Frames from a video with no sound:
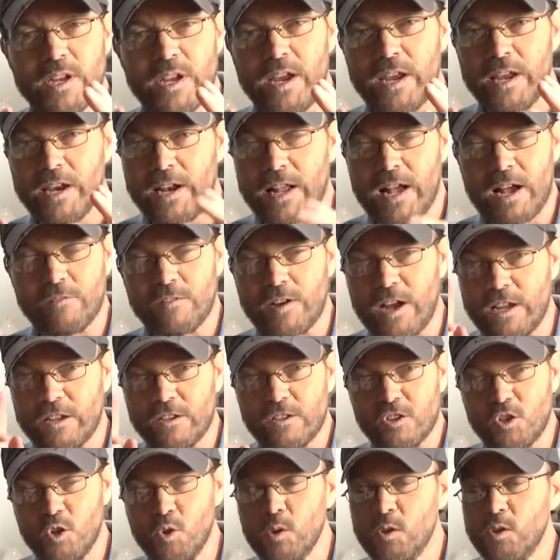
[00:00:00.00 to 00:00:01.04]
and I've
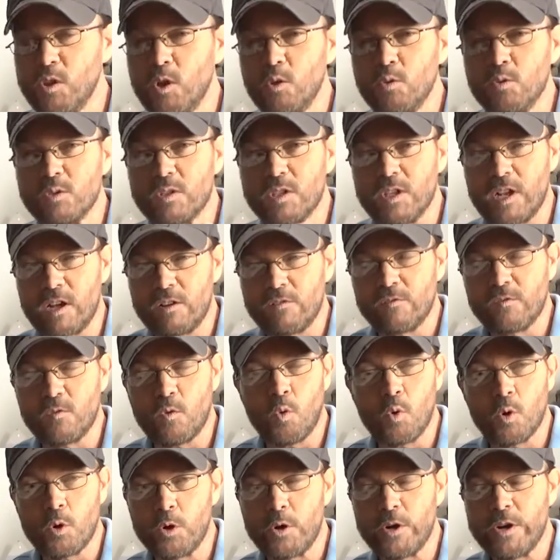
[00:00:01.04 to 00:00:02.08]
got two of those that I've
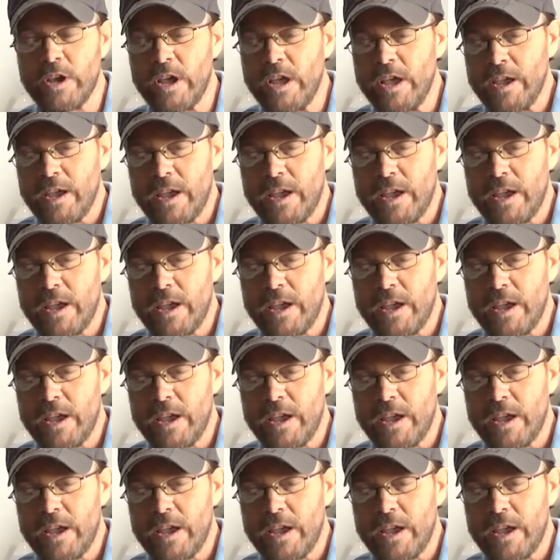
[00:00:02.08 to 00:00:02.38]
ordered,